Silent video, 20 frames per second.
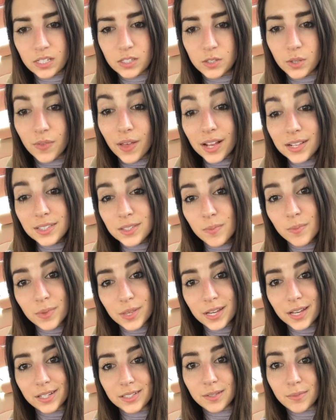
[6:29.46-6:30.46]
So that's
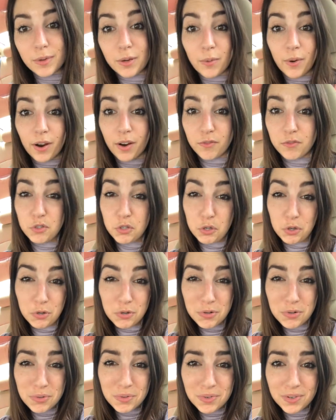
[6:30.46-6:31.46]
something to be aware of
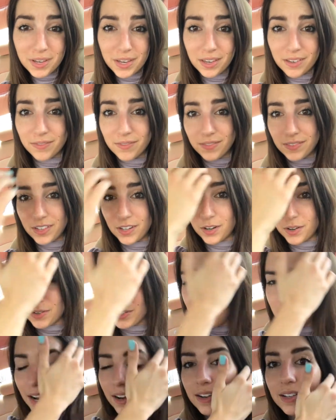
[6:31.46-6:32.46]
too. If you know,
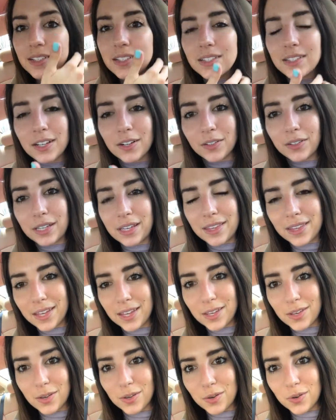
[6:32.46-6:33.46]
it's not necessarily
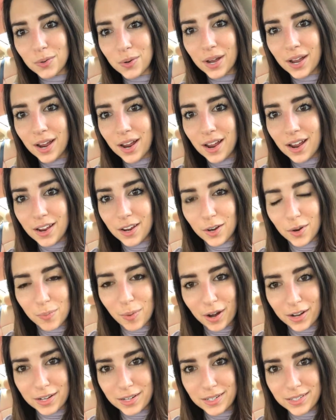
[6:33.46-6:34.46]
that your
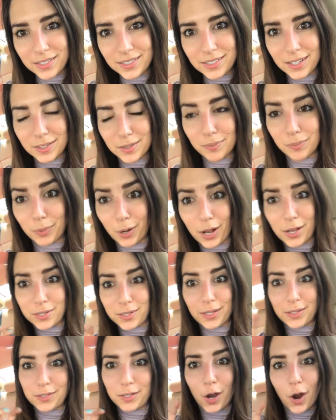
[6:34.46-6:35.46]
body doesn't
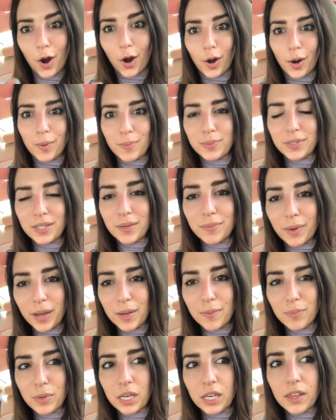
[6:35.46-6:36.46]
process carbs. It
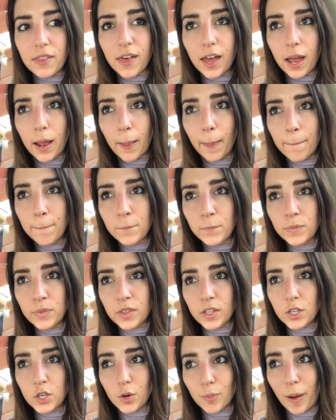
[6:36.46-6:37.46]
might be that
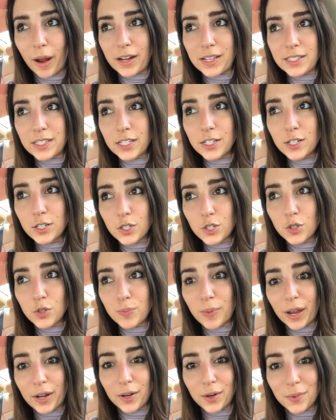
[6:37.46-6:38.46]
your body's gonna
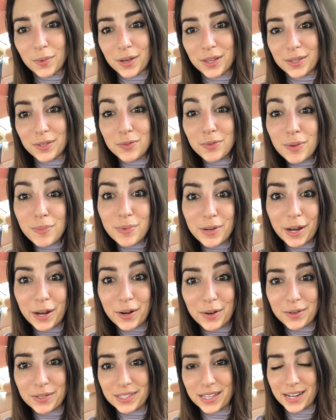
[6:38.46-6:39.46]
do better with sweet
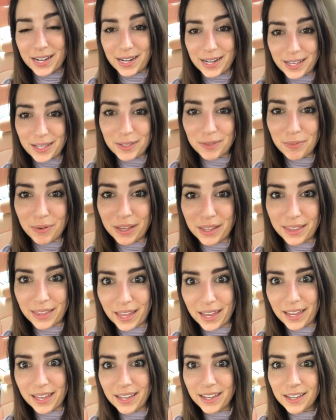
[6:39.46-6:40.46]
potatoes than it is with,
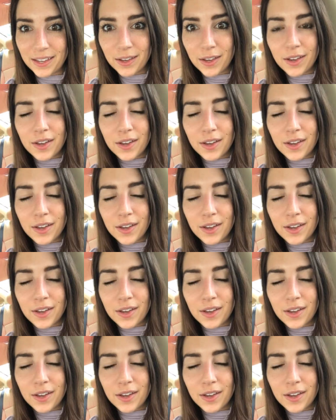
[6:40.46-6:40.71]
like,